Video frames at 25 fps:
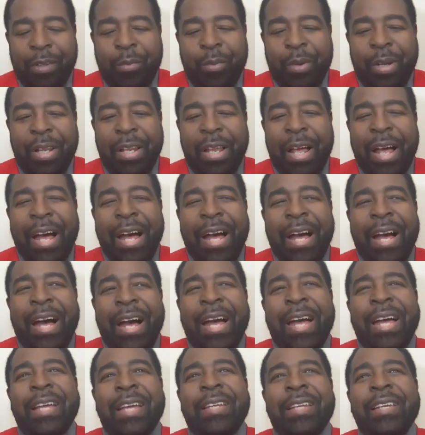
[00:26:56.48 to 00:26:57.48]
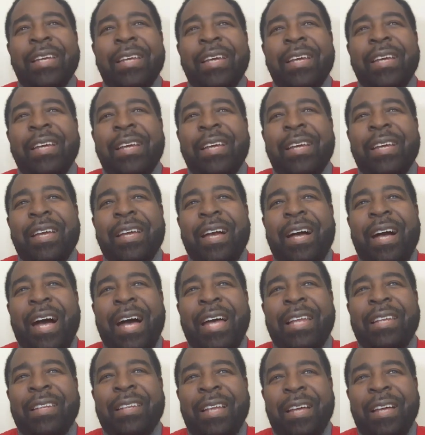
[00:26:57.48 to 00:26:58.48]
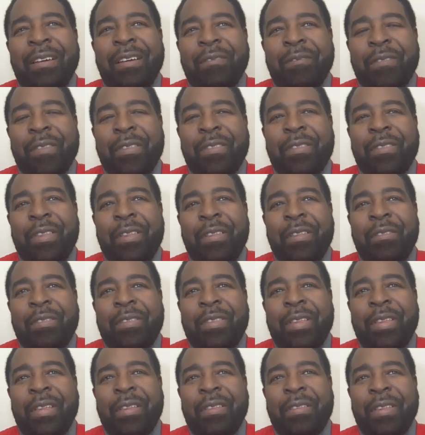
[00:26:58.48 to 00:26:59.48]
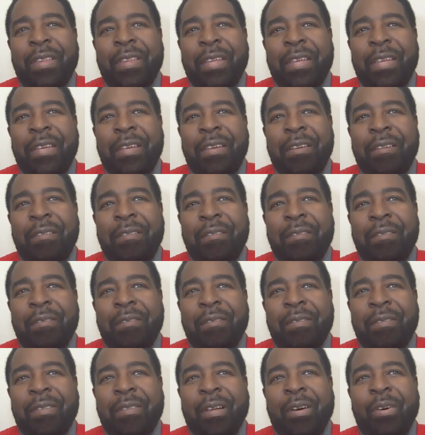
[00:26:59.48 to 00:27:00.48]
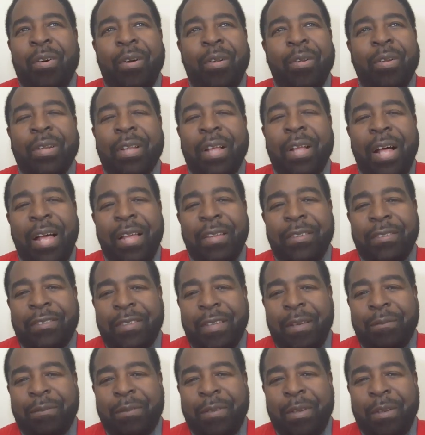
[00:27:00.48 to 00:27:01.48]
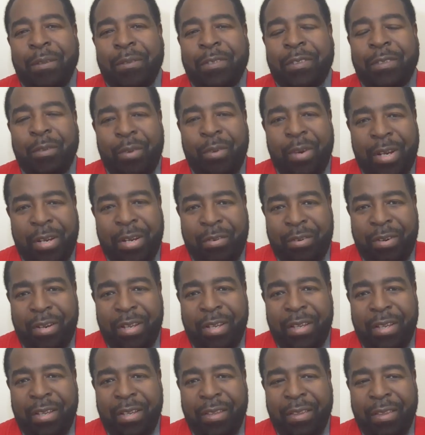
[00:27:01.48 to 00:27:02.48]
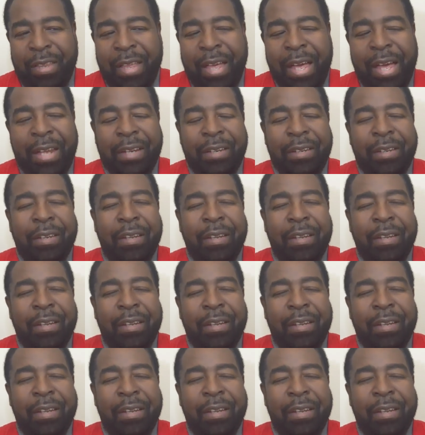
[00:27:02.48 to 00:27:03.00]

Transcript: Well, I love the whole concept of surrendering, that